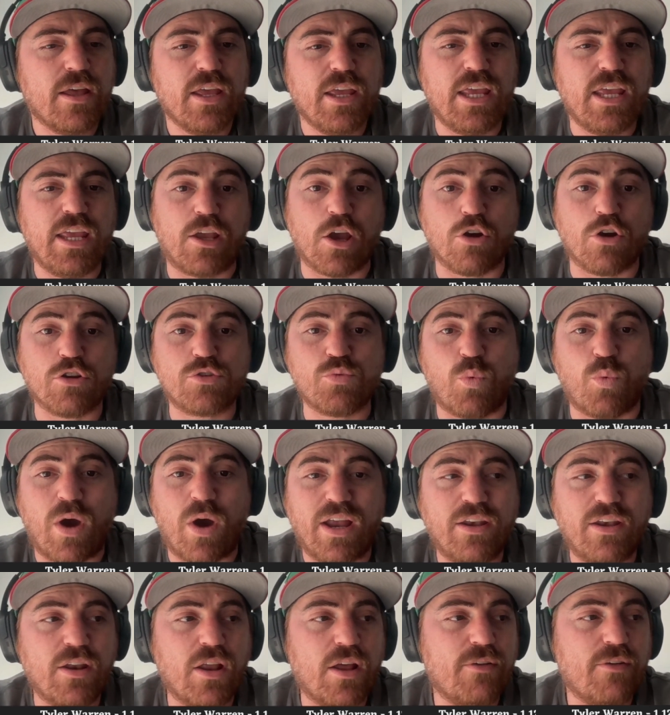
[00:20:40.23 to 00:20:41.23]
He goes
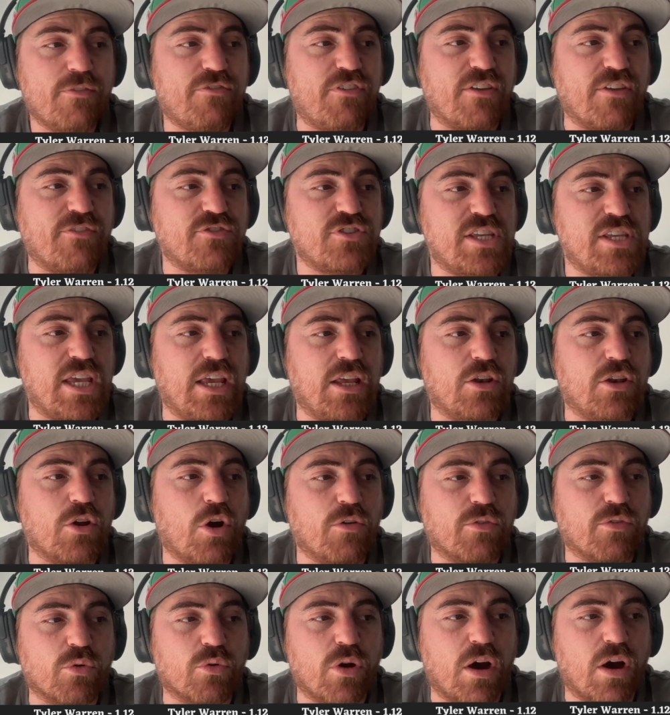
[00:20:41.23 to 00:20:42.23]
115
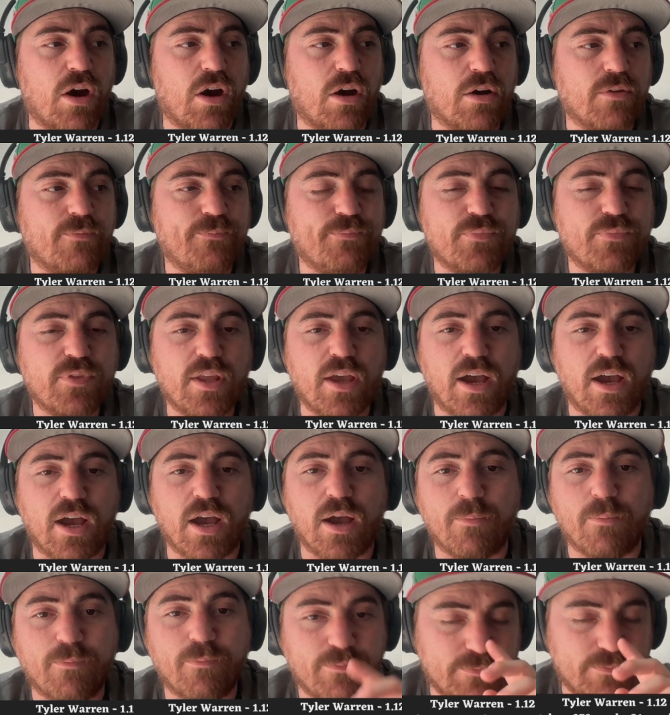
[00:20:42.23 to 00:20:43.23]
overall.
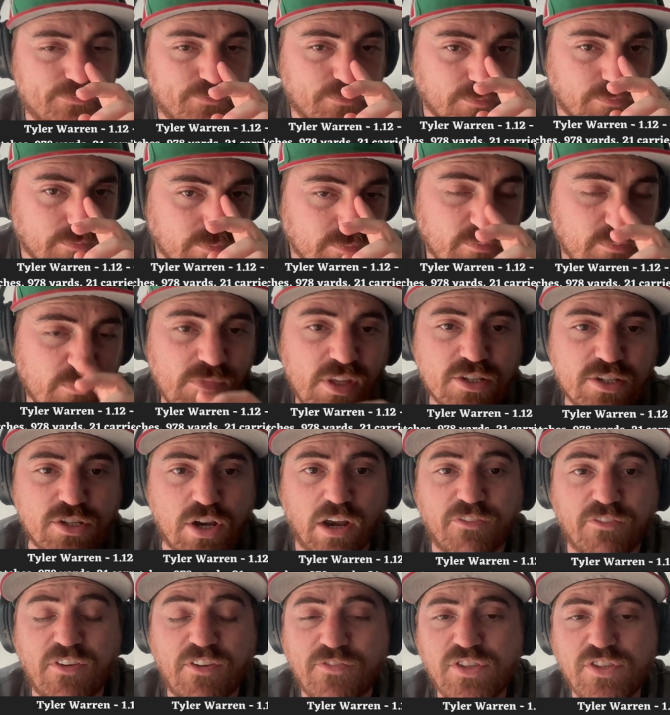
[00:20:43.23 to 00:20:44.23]

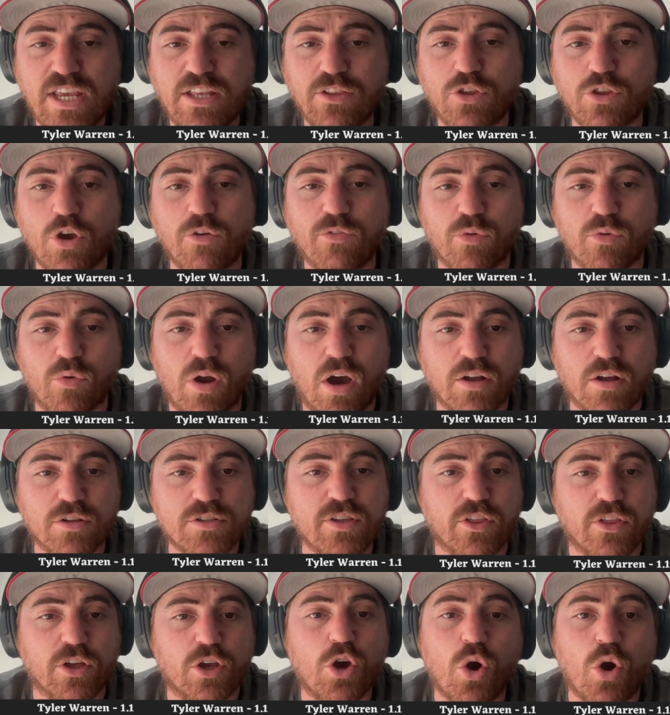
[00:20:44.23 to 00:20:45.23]
15th overall
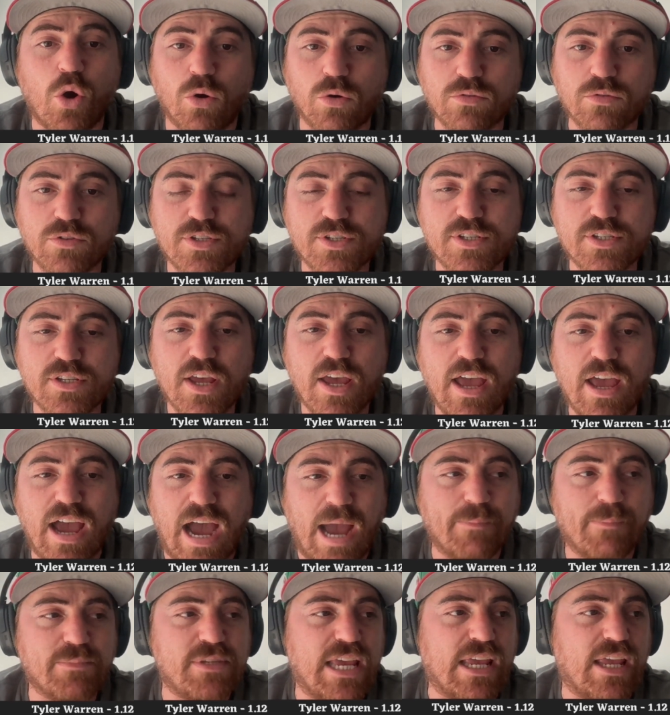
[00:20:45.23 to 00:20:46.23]
to the Colts.
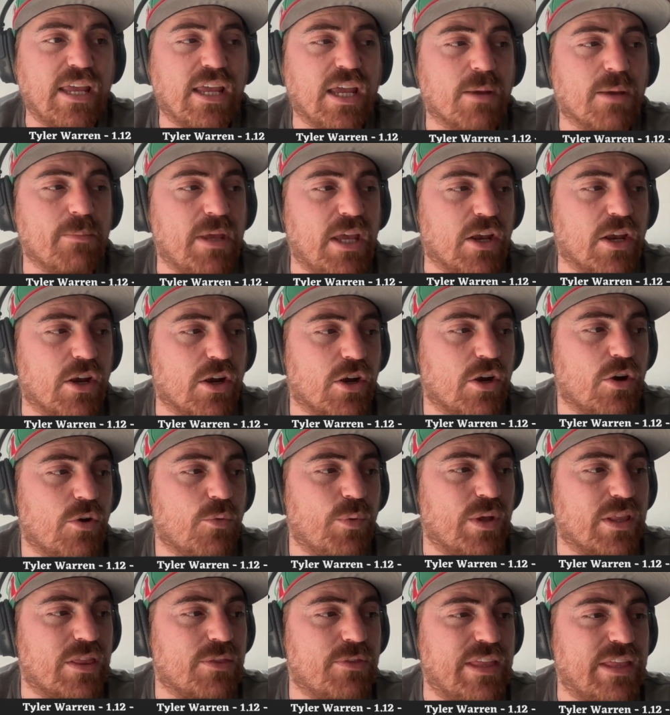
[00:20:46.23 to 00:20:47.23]
I'm taking him here
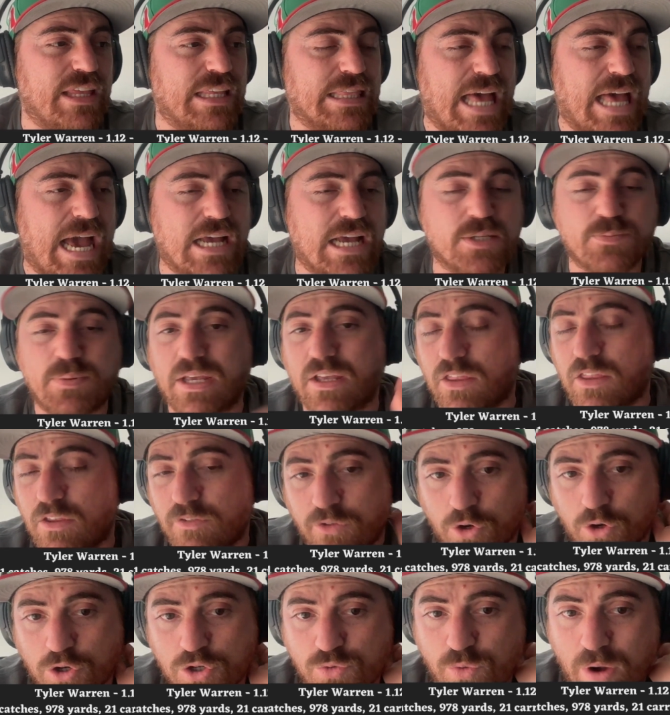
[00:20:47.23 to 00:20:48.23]
with the last pick of the
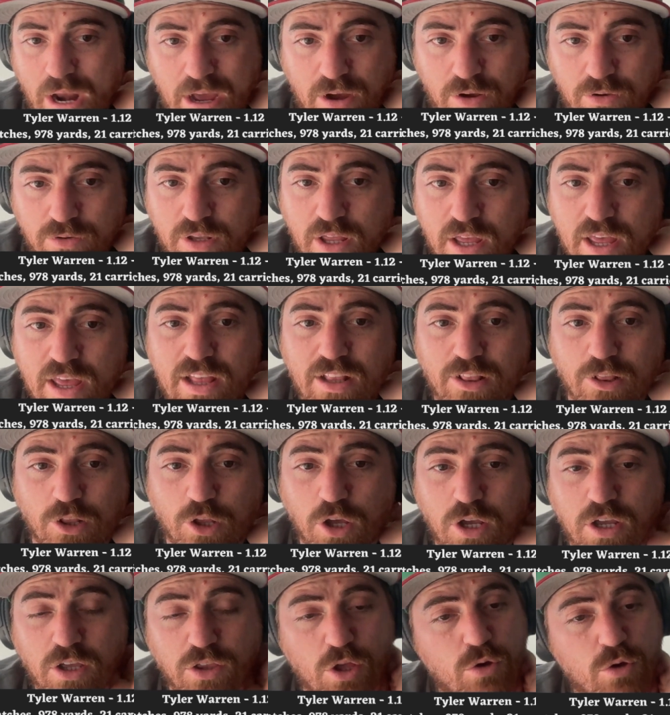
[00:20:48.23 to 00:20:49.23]
first round.
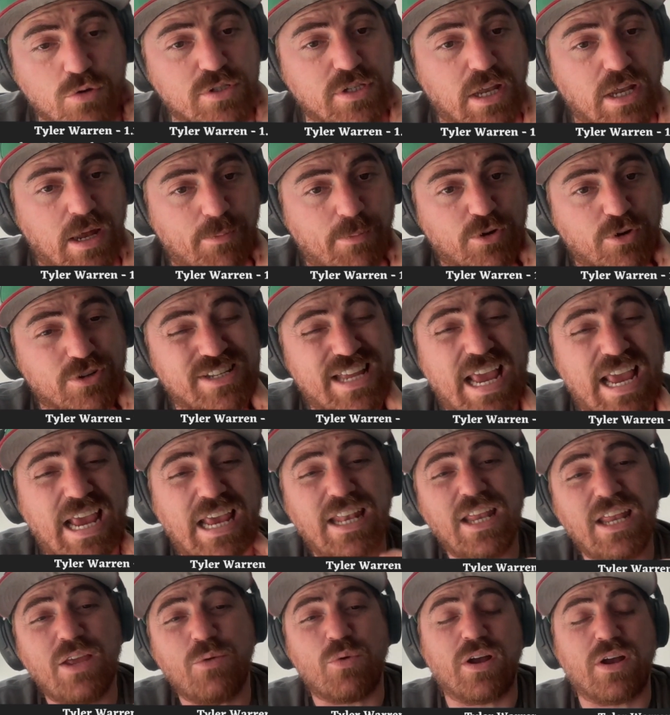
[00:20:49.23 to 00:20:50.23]
Look at those numbers:
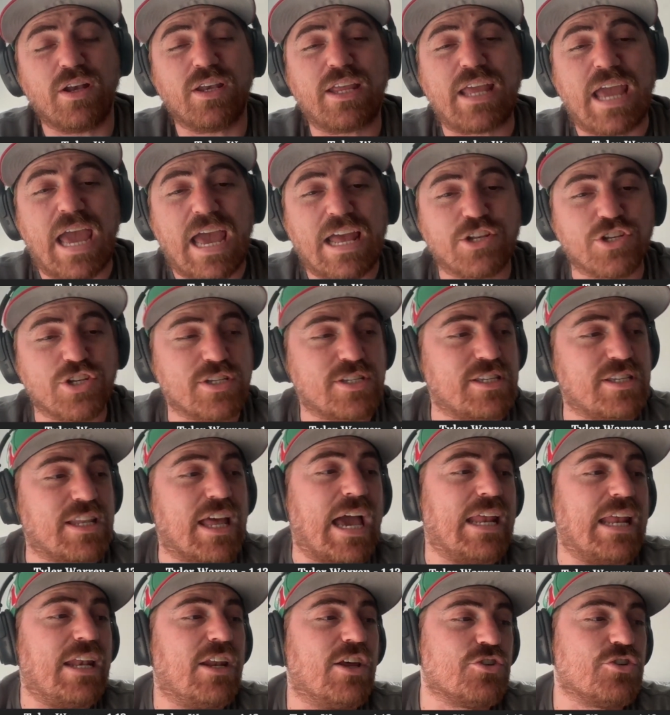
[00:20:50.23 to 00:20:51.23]
81 catches,
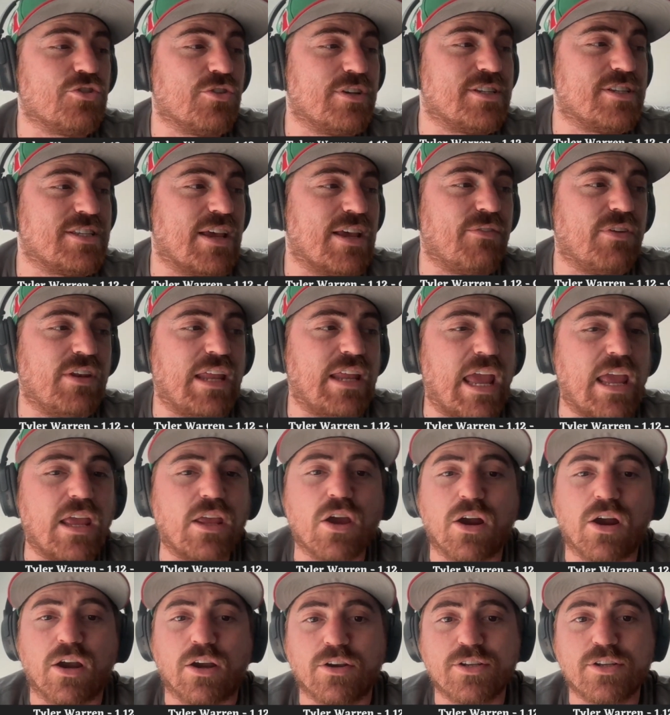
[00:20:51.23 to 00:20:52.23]
978
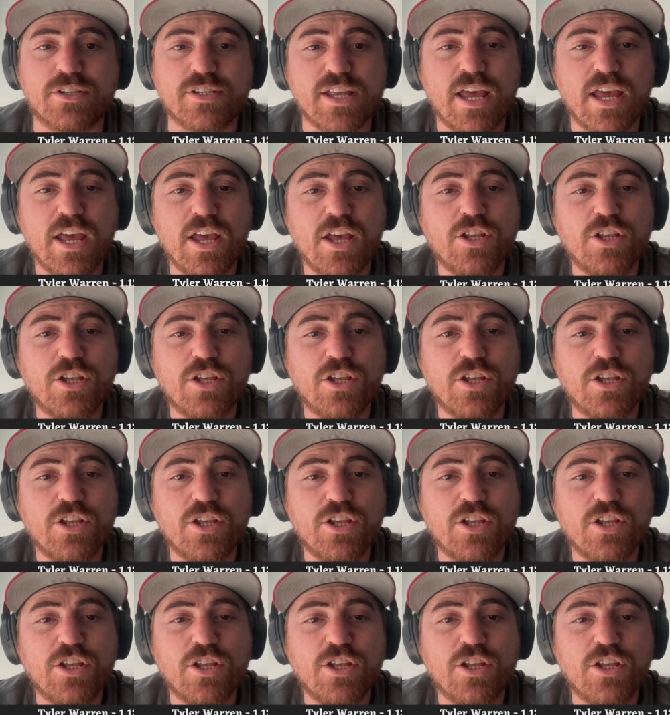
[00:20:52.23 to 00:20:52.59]
yards,